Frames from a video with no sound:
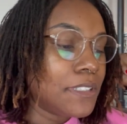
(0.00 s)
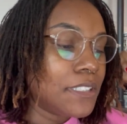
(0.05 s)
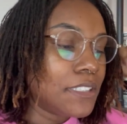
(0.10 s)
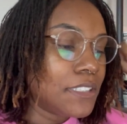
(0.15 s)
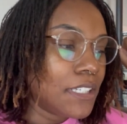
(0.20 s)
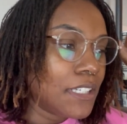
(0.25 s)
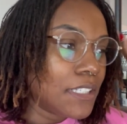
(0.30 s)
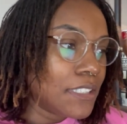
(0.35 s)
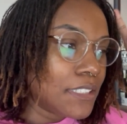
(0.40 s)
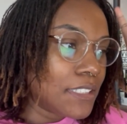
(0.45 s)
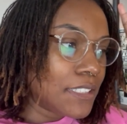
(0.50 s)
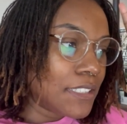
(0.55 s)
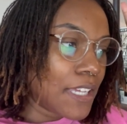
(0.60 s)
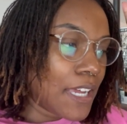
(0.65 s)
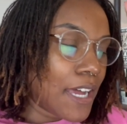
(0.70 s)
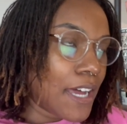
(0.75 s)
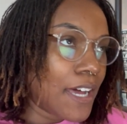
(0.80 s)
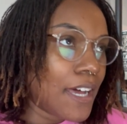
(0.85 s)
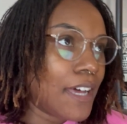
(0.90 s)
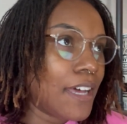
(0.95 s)
Since
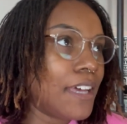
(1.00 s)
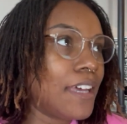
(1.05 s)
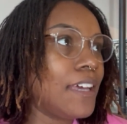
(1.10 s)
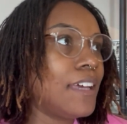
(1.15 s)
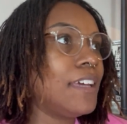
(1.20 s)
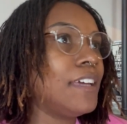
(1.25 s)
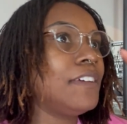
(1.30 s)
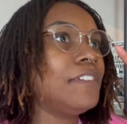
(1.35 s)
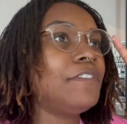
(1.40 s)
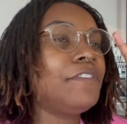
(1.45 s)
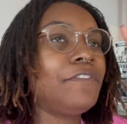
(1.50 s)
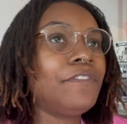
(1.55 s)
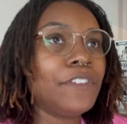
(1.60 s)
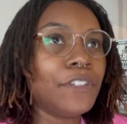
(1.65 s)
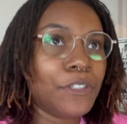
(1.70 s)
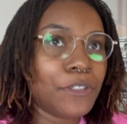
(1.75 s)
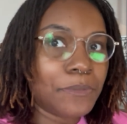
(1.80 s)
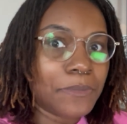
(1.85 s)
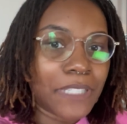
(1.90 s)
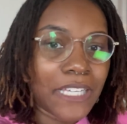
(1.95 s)
I
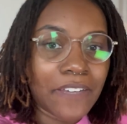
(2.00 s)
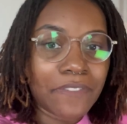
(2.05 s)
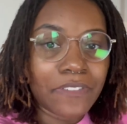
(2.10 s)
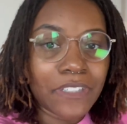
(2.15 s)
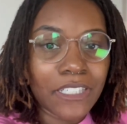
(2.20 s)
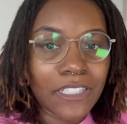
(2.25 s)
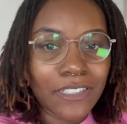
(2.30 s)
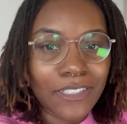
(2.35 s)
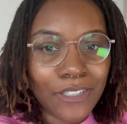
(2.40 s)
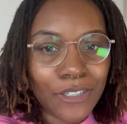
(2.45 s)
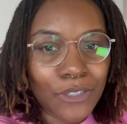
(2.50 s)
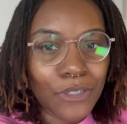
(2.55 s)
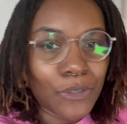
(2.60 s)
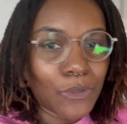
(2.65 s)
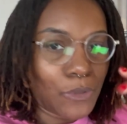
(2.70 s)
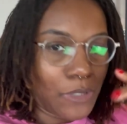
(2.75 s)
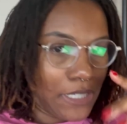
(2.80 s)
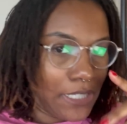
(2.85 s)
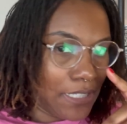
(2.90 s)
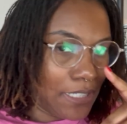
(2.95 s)
filmed that video
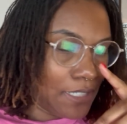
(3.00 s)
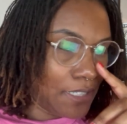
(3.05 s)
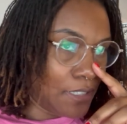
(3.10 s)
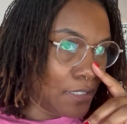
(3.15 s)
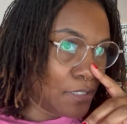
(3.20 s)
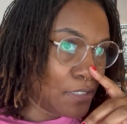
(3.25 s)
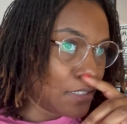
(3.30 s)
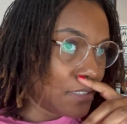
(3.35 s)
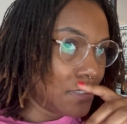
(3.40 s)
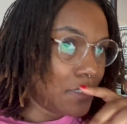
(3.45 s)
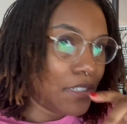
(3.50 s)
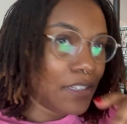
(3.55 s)
and